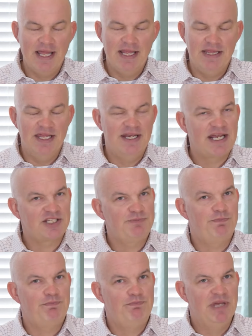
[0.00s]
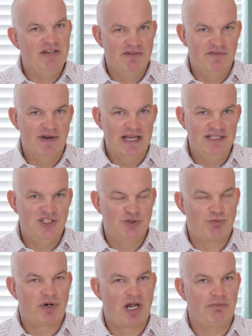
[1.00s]
The next bit of advice is
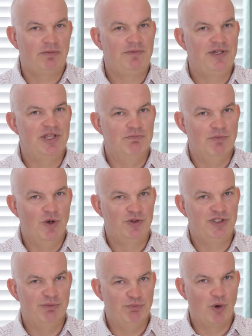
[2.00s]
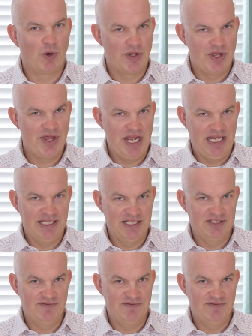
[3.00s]
probably the most important thing in this